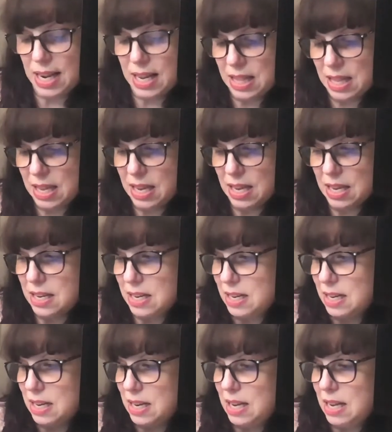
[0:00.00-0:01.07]
and
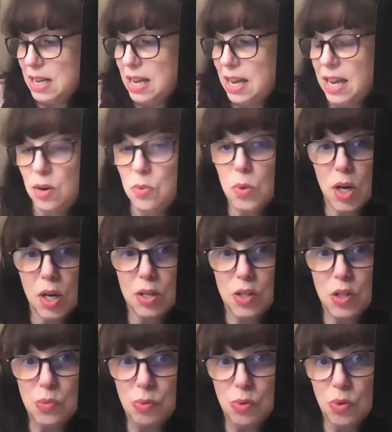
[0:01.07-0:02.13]
then Edward
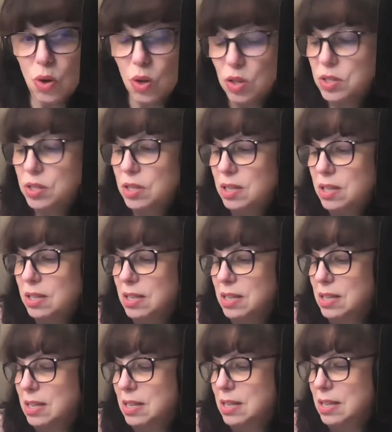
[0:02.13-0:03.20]
Unspooled.
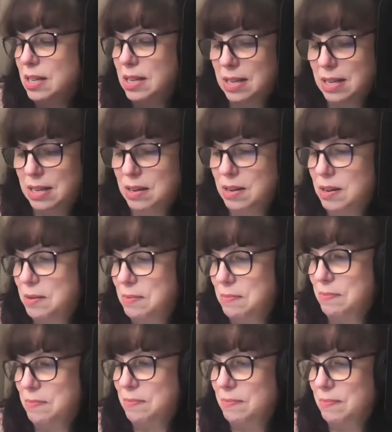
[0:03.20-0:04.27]

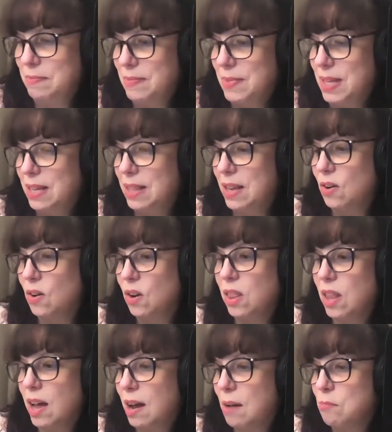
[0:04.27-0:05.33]
And there are a
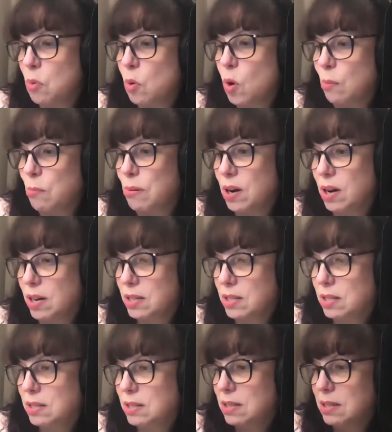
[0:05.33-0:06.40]
lot more
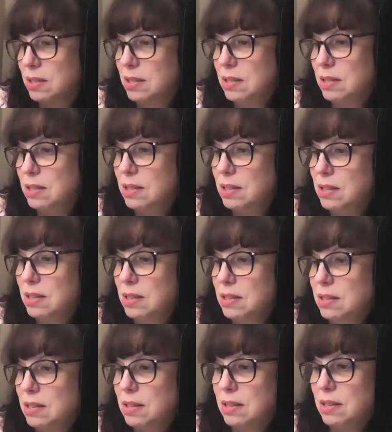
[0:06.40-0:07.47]
books,
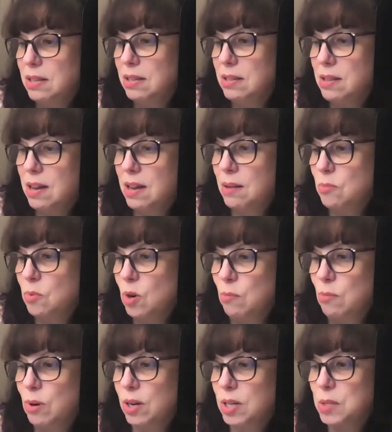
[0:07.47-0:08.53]
but
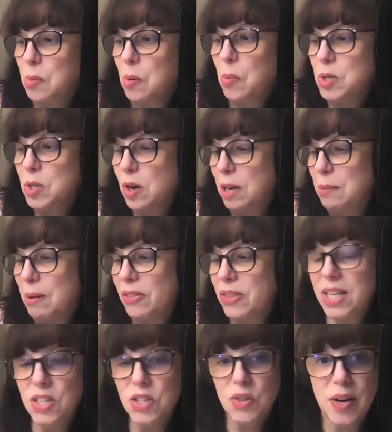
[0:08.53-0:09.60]
we're talking about
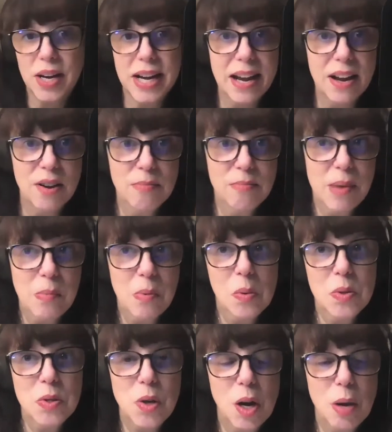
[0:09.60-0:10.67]
these three now. Maybe
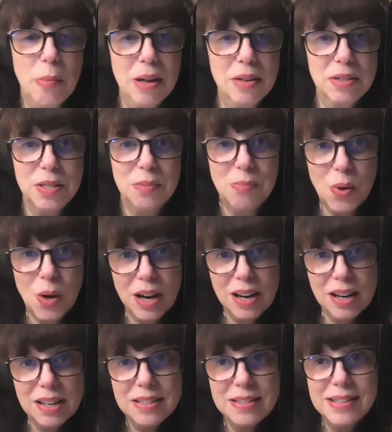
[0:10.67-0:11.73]
we'll talk about some more
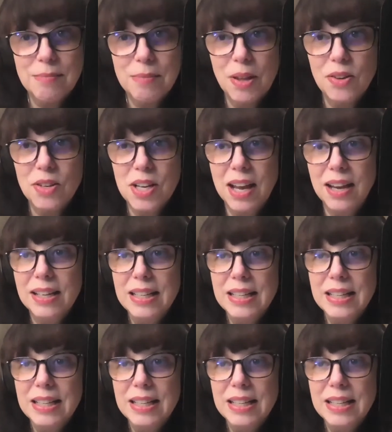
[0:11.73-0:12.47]
some other day.